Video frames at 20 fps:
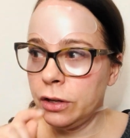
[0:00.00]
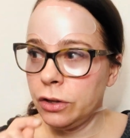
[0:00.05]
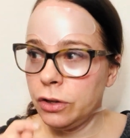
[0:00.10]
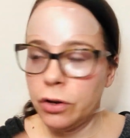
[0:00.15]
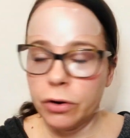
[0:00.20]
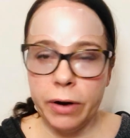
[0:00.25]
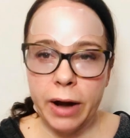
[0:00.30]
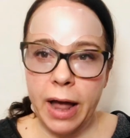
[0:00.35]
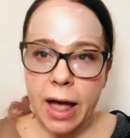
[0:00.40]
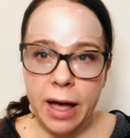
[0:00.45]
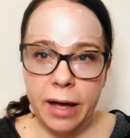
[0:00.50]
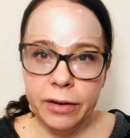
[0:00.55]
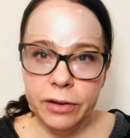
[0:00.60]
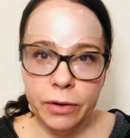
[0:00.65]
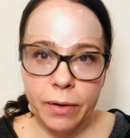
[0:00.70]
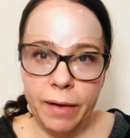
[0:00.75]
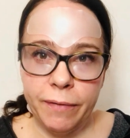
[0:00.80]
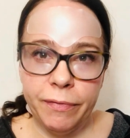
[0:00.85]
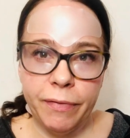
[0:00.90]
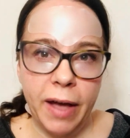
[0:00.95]
you
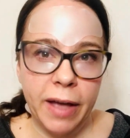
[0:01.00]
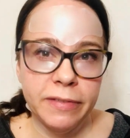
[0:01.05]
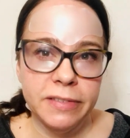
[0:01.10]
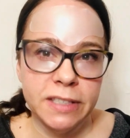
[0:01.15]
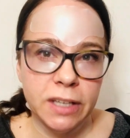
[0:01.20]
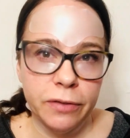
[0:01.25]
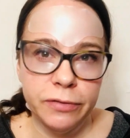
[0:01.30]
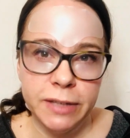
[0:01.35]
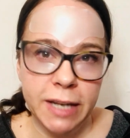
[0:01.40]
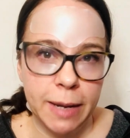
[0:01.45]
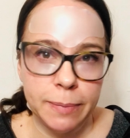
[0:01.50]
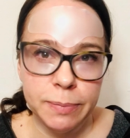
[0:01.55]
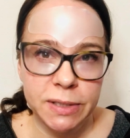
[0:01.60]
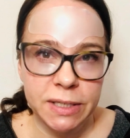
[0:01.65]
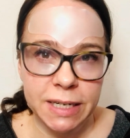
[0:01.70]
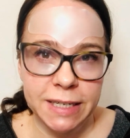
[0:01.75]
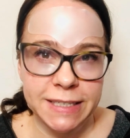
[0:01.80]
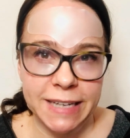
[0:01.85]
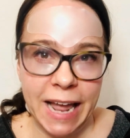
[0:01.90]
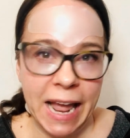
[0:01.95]
have 5 self-tapes
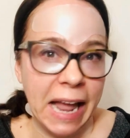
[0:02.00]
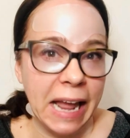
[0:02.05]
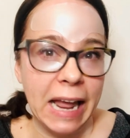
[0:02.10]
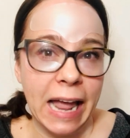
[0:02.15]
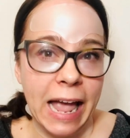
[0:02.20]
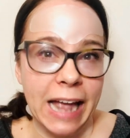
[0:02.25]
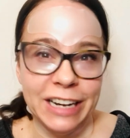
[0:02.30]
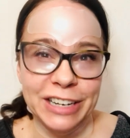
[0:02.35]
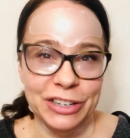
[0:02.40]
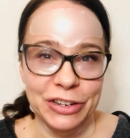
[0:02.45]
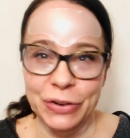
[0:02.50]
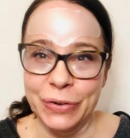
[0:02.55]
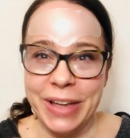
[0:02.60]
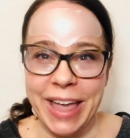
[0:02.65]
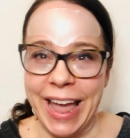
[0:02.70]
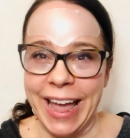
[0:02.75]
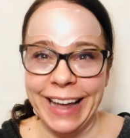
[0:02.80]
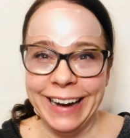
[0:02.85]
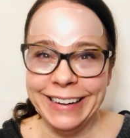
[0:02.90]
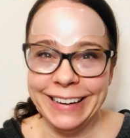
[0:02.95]
in a day and you
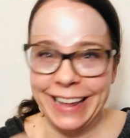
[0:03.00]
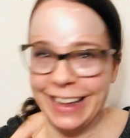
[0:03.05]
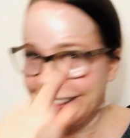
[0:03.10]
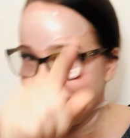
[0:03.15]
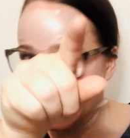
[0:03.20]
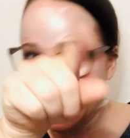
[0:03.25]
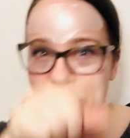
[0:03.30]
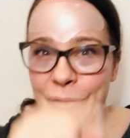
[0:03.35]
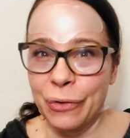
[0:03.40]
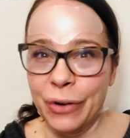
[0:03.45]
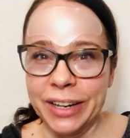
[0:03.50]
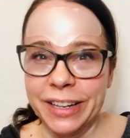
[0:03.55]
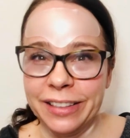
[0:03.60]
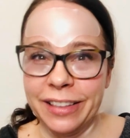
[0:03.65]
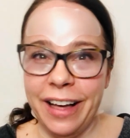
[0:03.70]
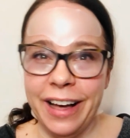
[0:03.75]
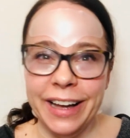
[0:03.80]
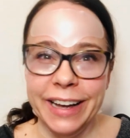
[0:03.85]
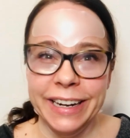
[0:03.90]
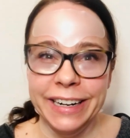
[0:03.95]
can't get that one
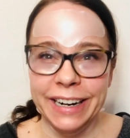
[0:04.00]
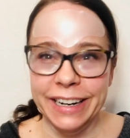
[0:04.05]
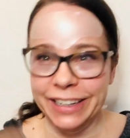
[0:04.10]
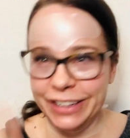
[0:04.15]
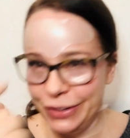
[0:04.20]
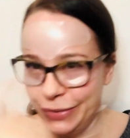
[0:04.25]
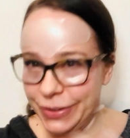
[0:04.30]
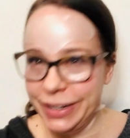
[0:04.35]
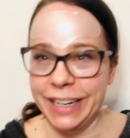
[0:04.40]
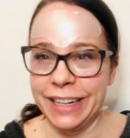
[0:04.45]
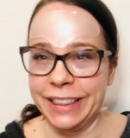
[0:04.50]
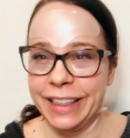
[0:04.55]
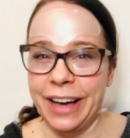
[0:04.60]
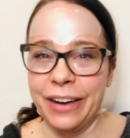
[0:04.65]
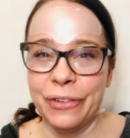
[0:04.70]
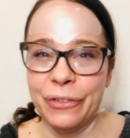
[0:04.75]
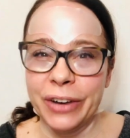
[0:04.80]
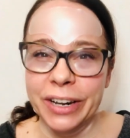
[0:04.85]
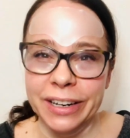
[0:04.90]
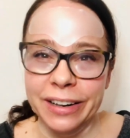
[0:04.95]
line and you need
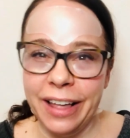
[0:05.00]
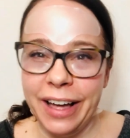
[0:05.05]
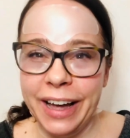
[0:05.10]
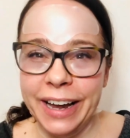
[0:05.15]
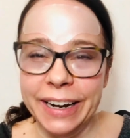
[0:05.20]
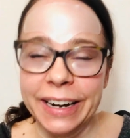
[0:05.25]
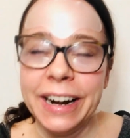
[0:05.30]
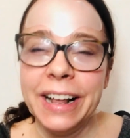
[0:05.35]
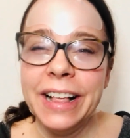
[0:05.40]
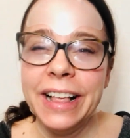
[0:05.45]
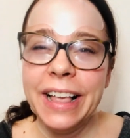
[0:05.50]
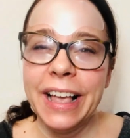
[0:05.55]
that one line,